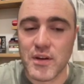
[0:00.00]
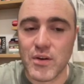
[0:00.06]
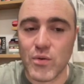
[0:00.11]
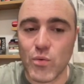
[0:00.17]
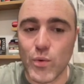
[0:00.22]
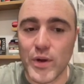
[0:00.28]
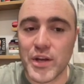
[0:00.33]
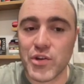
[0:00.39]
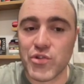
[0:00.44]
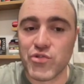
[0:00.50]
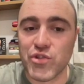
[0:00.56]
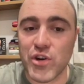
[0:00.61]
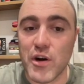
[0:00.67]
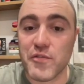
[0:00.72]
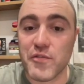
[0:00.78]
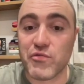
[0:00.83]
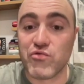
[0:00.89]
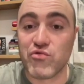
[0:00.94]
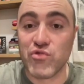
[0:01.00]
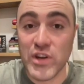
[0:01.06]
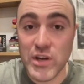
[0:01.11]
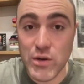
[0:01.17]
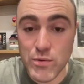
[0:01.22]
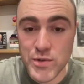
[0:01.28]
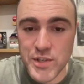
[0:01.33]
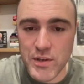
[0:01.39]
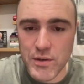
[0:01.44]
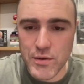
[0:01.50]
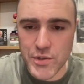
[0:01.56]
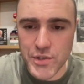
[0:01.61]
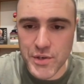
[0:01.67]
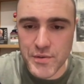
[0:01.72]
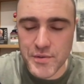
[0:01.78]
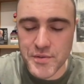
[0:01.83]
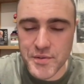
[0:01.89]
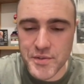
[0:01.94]
we can craft real
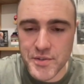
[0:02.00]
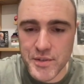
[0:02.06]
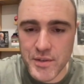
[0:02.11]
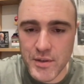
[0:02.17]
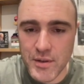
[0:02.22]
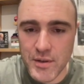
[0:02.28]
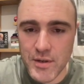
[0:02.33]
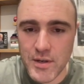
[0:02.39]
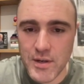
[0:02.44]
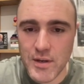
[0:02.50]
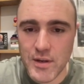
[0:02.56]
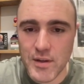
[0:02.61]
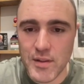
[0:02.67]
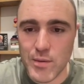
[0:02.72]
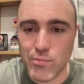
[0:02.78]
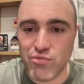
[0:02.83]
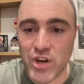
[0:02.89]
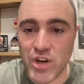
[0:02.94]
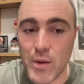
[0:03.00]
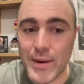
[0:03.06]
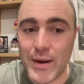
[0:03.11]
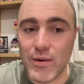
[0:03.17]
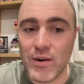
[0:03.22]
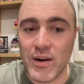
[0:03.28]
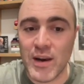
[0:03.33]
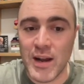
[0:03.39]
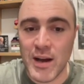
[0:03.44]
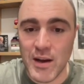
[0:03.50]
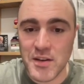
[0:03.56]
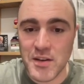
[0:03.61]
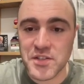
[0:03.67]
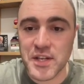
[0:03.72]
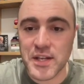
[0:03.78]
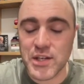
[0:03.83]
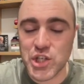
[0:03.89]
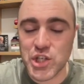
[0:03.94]
solutions that bring about
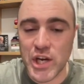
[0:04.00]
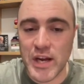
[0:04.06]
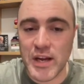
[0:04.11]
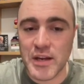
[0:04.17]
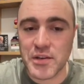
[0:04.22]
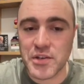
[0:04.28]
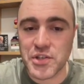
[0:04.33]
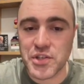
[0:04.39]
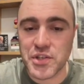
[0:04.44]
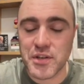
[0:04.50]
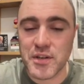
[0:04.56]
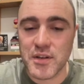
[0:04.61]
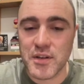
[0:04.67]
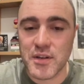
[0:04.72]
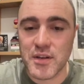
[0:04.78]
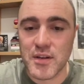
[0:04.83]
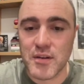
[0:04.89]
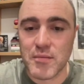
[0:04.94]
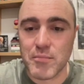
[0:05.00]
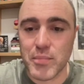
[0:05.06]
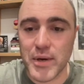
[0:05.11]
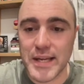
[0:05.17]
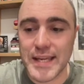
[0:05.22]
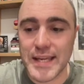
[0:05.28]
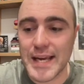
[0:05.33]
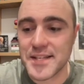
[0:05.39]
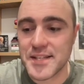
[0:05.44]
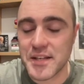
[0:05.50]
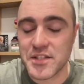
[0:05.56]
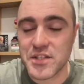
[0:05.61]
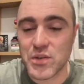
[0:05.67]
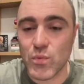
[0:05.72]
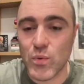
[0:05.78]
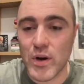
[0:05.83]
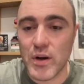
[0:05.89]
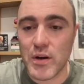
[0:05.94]
lasting change by getting to
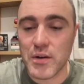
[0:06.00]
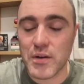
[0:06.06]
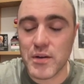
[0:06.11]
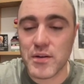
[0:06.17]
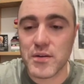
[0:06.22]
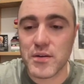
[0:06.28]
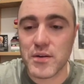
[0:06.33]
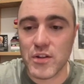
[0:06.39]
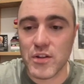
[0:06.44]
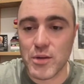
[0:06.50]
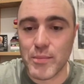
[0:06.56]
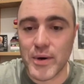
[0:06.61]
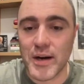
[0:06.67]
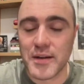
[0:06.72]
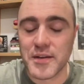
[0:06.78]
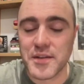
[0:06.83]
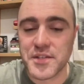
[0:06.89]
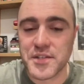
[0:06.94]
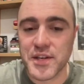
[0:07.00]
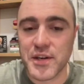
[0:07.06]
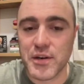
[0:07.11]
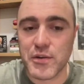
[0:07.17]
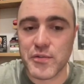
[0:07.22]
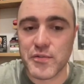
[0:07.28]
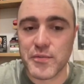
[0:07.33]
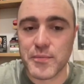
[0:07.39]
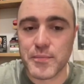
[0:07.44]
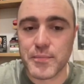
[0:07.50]
work on the mind itself.